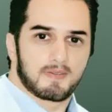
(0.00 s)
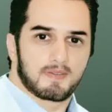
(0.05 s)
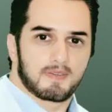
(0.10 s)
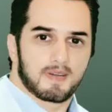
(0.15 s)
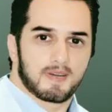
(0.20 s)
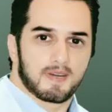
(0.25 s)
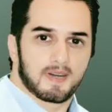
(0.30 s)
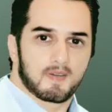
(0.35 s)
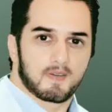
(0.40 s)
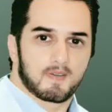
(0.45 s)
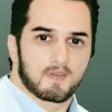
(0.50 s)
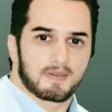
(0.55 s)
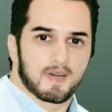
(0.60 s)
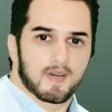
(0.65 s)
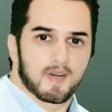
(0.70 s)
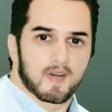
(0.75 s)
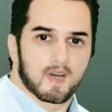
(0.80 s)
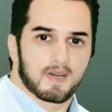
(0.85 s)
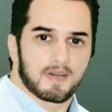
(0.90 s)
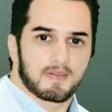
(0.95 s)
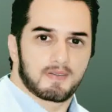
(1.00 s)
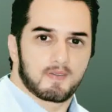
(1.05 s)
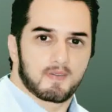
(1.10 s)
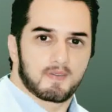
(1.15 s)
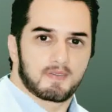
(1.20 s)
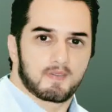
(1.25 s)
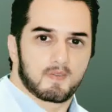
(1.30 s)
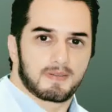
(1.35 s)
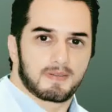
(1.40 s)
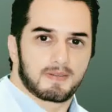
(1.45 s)
pulmonary aorta
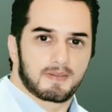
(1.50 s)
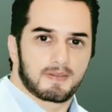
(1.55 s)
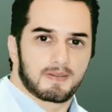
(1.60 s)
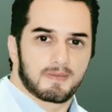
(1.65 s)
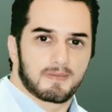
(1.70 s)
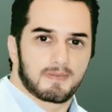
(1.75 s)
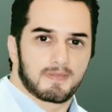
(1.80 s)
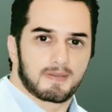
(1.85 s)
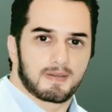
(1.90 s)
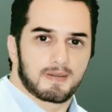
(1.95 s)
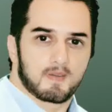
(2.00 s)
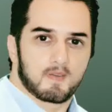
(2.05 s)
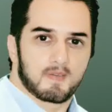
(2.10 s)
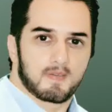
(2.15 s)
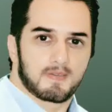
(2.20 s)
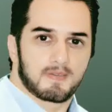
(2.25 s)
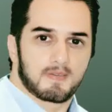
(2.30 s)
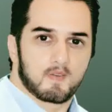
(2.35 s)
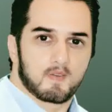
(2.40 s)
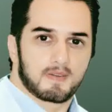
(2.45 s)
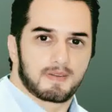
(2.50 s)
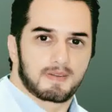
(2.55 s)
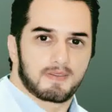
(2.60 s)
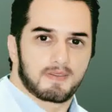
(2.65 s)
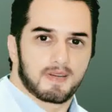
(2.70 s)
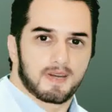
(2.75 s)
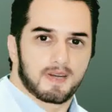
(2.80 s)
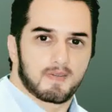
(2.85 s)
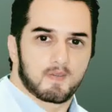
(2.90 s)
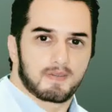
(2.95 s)
through the ductus into the
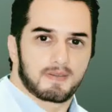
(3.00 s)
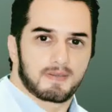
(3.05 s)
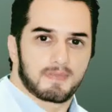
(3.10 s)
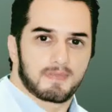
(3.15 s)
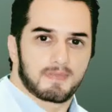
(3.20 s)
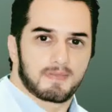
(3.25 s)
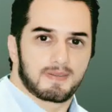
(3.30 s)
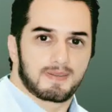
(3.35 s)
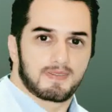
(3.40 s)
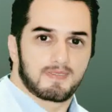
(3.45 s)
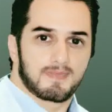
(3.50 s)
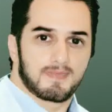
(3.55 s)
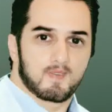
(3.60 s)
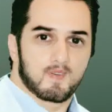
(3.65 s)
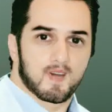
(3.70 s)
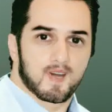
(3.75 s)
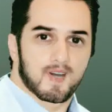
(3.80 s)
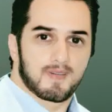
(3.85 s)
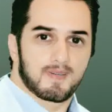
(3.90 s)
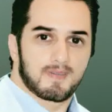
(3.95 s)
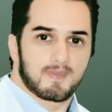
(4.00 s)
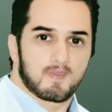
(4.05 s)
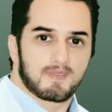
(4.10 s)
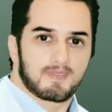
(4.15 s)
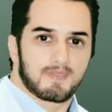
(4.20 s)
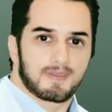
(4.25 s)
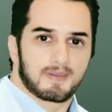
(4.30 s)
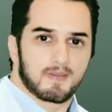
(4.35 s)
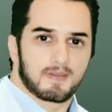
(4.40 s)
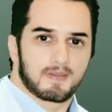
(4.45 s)
aorta, and with help of
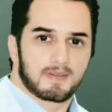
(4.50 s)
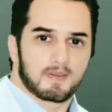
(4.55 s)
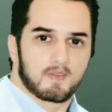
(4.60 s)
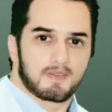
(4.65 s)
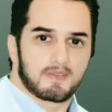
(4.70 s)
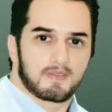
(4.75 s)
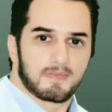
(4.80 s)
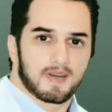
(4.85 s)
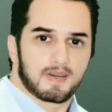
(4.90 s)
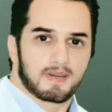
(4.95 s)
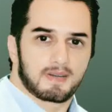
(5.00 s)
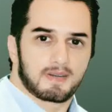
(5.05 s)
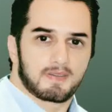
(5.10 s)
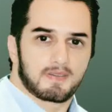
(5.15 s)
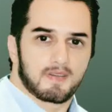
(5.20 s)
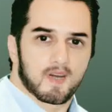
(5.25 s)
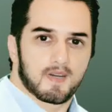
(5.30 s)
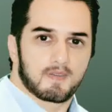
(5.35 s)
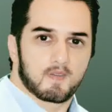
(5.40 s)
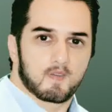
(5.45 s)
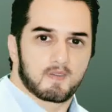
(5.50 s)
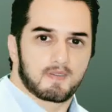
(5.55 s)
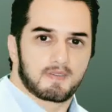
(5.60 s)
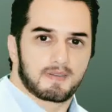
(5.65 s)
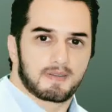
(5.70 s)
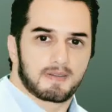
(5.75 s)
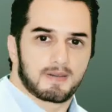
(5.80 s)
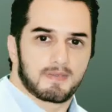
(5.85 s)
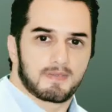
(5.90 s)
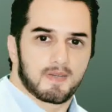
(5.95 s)
angiography, it
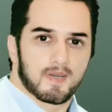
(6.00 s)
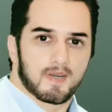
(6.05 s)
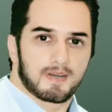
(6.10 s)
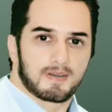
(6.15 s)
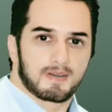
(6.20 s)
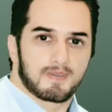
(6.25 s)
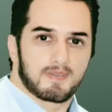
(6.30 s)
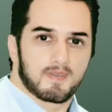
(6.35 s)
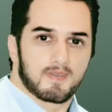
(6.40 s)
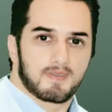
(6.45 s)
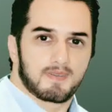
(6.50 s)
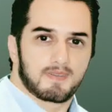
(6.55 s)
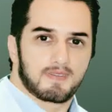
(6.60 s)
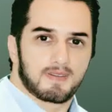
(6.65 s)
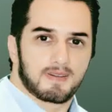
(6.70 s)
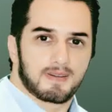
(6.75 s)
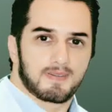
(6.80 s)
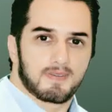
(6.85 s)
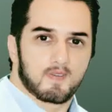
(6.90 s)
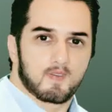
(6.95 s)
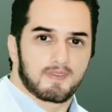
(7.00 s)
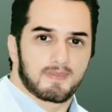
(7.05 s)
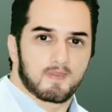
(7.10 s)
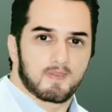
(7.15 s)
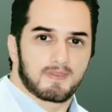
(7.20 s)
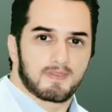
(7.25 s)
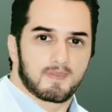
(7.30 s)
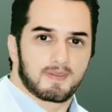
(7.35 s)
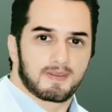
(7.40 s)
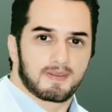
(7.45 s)
is possible to exclude
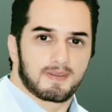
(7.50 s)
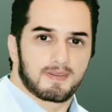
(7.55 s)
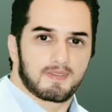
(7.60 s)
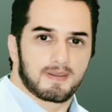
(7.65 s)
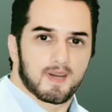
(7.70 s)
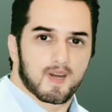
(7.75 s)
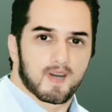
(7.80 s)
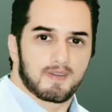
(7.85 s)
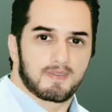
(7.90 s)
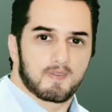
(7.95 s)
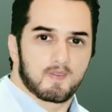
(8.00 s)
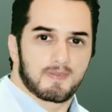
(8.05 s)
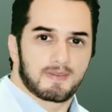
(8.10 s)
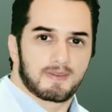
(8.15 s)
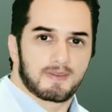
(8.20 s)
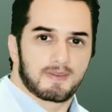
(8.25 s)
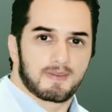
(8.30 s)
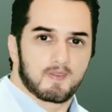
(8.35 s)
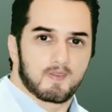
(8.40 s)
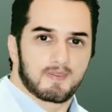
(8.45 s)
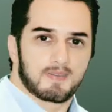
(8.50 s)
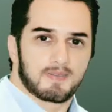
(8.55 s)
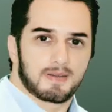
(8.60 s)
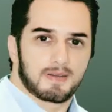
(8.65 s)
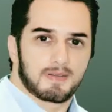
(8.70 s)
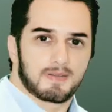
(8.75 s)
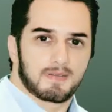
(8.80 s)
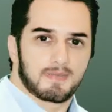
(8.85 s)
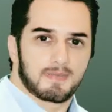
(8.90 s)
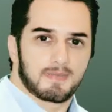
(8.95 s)
the presence of other
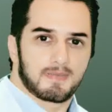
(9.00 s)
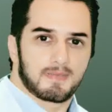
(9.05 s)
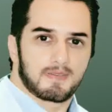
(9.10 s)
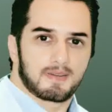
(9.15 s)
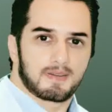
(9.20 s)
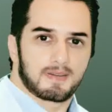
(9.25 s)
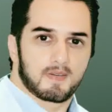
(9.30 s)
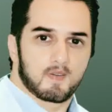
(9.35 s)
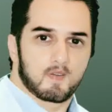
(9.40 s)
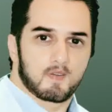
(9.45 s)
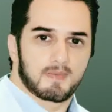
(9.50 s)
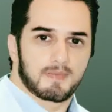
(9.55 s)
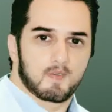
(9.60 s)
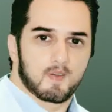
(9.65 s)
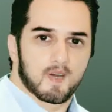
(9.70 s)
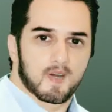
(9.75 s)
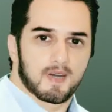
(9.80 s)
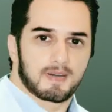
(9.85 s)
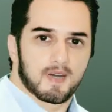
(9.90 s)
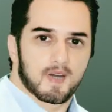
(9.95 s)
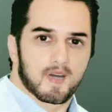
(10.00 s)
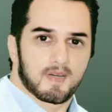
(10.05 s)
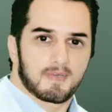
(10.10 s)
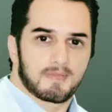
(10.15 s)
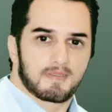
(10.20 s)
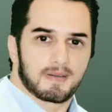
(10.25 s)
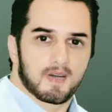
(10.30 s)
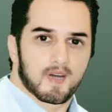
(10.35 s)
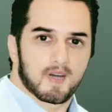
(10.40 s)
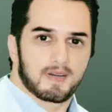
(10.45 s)
defects, such as
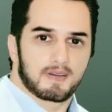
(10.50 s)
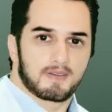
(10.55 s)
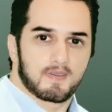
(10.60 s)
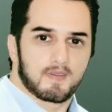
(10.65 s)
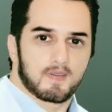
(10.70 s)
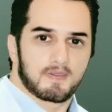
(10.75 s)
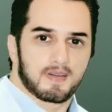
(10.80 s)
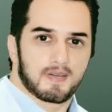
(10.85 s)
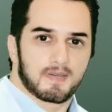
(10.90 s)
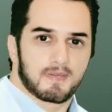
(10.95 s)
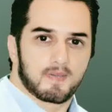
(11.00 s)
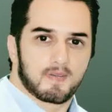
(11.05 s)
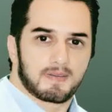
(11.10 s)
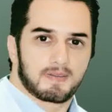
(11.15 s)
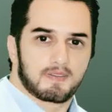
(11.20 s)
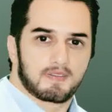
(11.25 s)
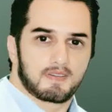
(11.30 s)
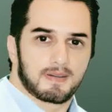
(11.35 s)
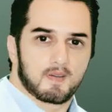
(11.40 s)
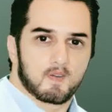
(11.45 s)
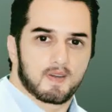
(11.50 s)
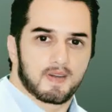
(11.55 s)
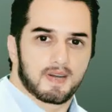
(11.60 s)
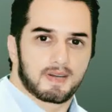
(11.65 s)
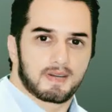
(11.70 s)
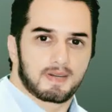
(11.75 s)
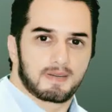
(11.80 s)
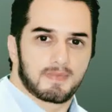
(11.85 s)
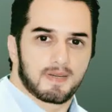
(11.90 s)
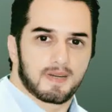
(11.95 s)
valsalva sinus rupture into the
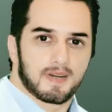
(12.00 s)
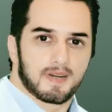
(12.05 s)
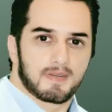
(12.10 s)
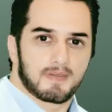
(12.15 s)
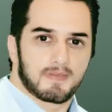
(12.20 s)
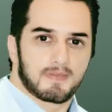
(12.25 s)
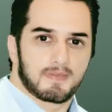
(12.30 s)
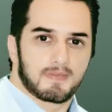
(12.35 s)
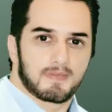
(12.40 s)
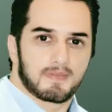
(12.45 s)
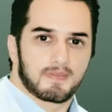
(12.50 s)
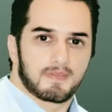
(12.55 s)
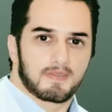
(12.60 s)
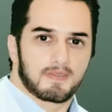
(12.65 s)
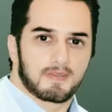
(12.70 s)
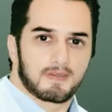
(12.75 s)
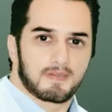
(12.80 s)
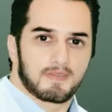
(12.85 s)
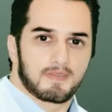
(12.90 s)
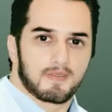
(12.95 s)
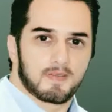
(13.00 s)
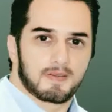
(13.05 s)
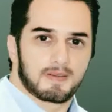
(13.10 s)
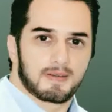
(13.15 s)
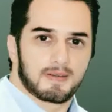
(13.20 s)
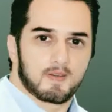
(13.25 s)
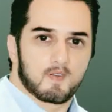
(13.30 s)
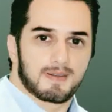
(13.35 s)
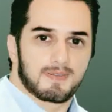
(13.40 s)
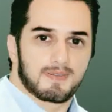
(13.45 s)
right heart, which
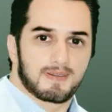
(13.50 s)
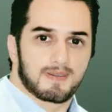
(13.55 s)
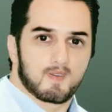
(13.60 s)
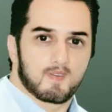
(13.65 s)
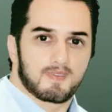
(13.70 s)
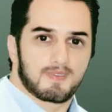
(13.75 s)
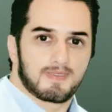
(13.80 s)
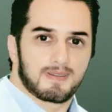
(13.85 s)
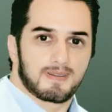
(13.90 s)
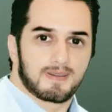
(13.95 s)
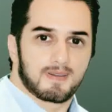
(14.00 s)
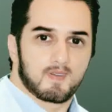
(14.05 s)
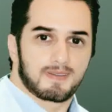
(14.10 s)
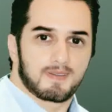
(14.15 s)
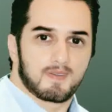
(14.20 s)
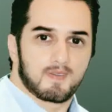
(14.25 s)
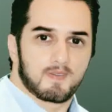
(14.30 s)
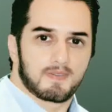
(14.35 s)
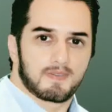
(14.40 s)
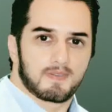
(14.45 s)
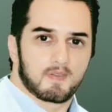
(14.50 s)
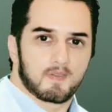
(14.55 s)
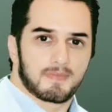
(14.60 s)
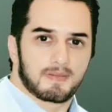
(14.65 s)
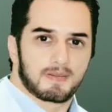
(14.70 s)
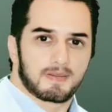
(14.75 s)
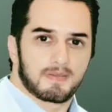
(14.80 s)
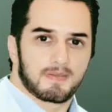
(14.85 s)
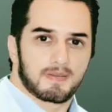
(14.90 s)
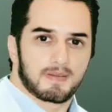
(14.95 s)
produces a similar sound as the
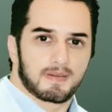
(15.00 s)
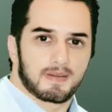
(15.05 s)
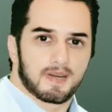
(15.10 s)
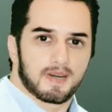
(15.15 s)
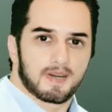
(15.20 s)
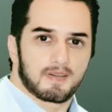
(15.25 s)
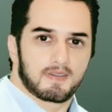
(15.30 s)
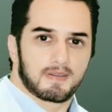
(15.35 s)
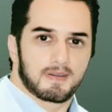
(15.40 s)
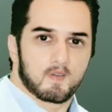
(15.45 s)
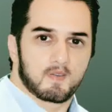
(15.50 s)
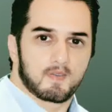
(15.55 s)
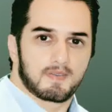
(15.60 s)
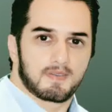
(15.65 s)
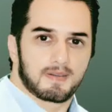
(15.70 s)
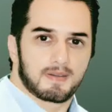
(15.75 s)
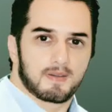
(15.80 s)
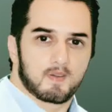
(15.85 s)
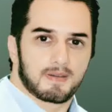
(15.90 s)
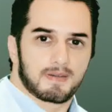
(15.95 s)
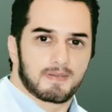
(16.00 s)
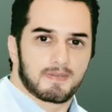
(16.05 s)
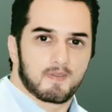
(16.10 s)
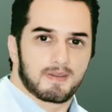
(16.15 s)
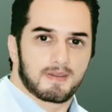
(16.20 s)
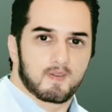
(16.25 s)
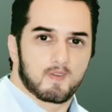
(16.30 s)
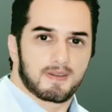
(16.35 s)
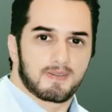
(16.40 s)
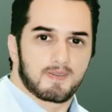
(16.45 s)
ductus arteriosus
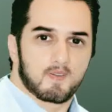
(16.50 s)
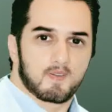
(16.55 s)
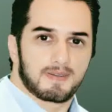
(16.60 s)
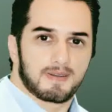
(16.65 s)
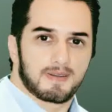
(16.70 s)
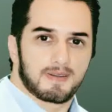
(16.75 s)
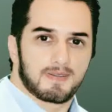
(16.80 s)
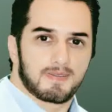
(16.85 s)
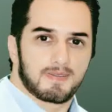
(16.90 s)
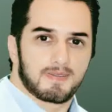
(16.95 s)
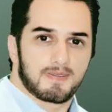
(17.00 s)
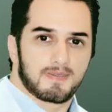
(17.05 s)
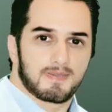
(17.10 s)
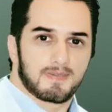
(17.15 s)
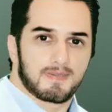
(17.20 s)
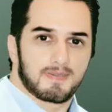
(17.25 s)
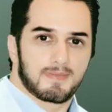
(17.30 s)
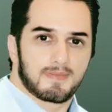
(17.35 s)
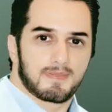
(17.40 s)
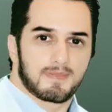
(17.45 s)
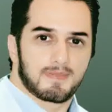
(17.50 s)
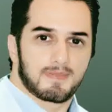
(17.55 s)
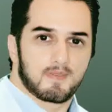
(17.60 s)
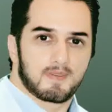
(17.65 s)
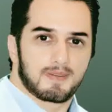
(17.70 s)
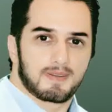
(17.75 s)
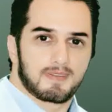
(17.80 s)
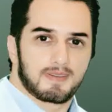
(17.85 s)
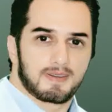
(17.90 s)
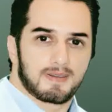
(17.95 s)
persistens.
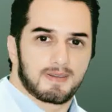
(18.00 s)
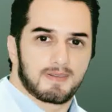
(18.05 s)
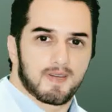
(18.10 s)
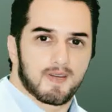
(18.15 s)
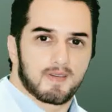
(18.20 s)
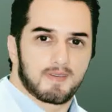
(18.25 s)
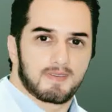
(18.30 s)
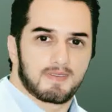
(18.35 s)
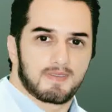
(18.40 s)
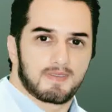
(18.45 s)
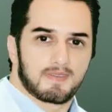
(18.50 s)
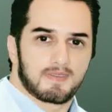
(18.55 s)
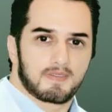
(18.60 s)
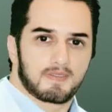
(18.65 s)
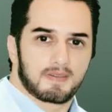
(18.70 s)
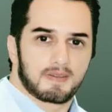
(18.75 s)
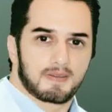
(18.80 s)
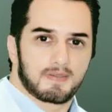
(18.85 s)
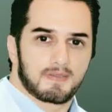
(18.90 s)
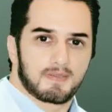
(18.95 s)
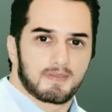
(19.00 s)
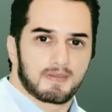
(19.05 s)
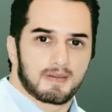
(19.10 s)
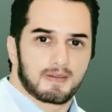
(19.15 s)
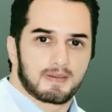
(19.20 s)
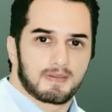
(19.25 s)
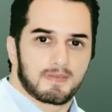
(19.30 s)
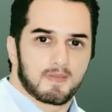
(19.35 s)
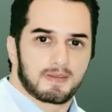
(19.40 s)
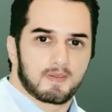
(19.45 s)
Treatment for patent
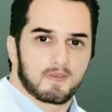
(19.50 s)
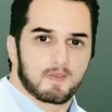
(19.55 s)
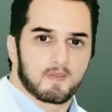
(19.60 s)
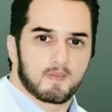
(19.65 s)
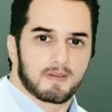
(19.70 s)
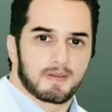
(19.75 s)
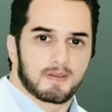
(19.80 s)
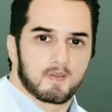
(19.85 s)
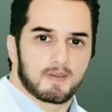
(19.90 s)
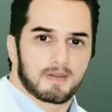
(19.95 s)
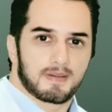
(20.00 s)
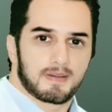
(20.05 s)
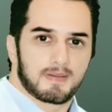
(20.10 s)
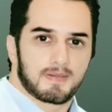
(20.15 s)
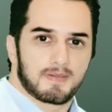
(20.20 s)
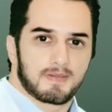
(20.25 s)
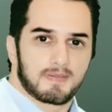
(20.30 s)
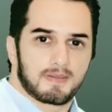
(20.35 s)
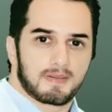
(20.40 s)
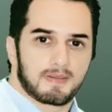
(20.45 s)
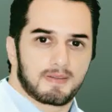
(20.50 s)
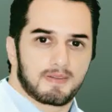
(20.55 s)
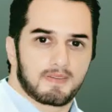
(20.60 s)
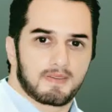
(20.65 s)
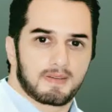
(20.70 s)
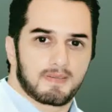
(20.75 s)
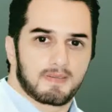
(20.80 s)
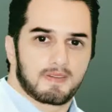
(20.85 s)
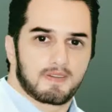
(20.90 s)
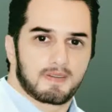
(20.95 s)
ductus arteriosus in
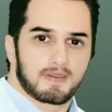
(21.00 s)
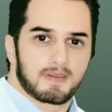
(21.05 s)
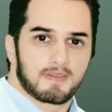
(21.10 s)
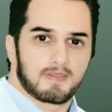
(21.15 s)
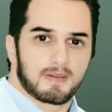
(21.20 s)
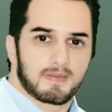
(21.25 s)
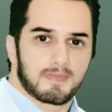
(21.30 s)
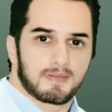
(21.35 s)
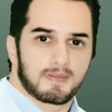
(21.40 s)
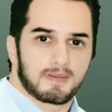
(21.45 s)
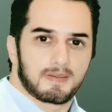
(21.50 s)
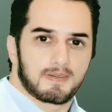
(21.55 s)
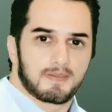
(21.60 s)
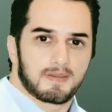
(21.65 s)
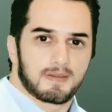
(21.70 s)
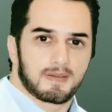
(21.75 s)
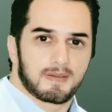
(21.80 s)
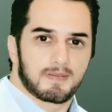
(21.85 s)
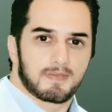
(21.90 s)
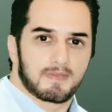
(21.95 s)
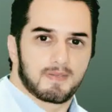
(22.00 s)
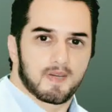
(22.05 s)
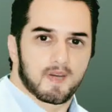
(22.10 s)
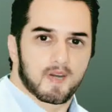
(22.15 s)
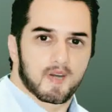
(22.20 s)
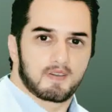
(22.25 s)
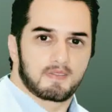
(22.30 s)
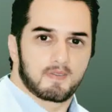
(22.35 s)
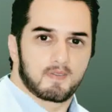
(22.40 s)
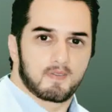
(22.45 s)
experienced hands
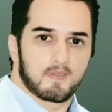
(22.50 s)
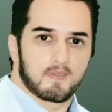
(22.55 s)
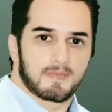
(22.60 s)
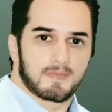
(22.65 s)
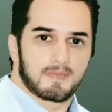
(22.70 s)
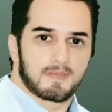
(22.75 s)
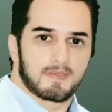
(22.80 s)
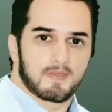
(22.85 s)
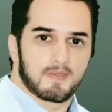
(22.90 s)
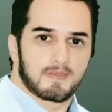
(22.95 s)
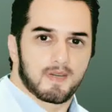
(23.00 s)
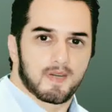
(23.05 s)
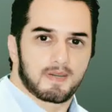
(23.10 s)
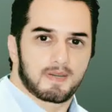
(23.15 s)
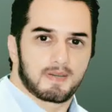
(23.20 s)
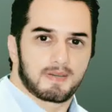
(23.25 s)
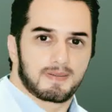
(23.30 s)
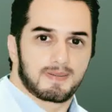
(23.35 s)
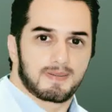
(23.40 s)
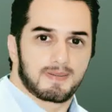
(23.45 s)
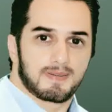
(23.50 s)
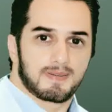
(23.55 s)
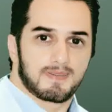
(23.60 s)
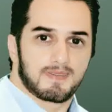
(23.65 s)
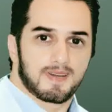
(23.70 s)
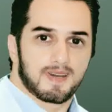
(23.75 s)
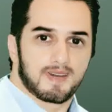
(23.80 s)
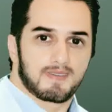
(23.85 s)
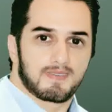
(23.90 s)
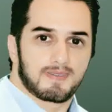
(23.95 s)
operative mortality
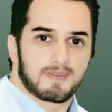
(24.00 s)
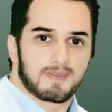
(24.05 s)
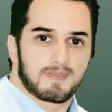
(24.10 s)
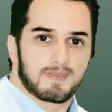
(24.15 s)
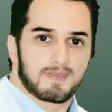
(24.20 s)
is low,